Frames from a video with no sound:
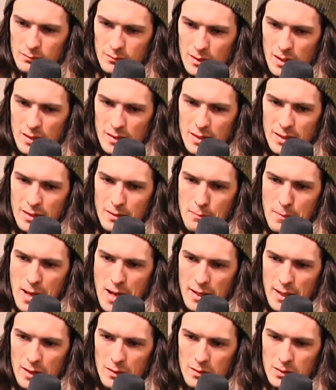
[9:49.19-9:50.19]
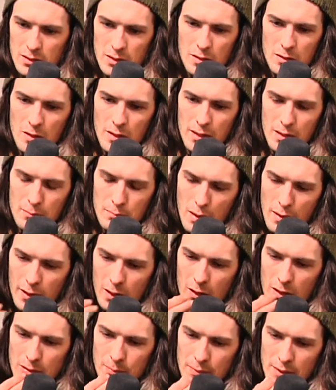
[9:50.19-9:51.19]
And then the man hours. So you're talking, it probably
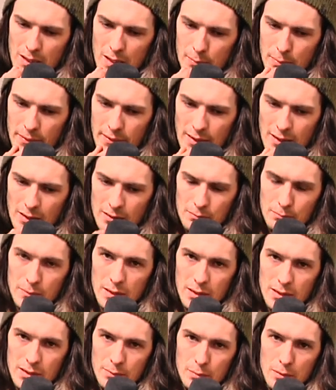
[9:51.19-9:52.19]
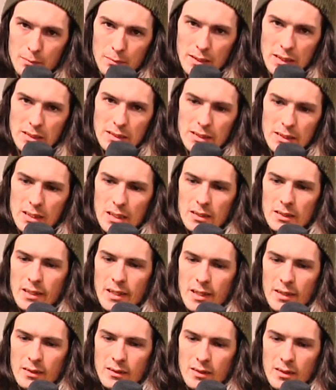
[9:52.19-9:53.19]
cost me a couple $1,000 to put masonite on
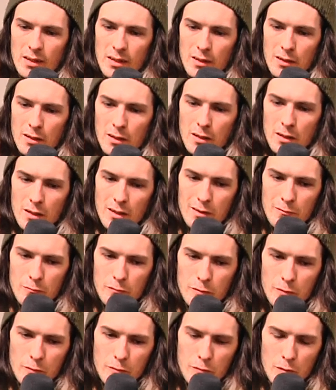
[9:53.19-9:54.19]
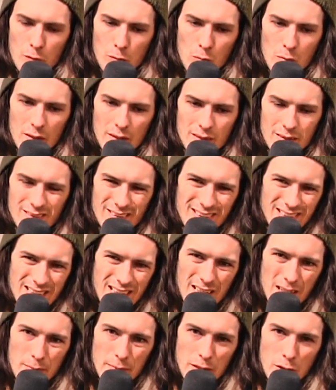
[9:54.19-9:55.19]
that. And for what? It's
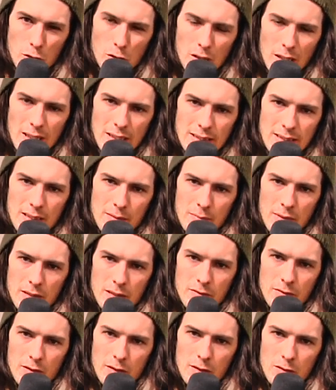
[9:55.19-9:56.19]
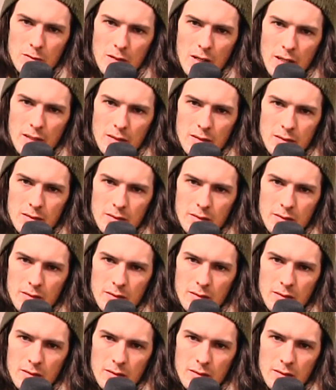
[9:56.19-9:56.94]
not going to be utilized that much for those riders.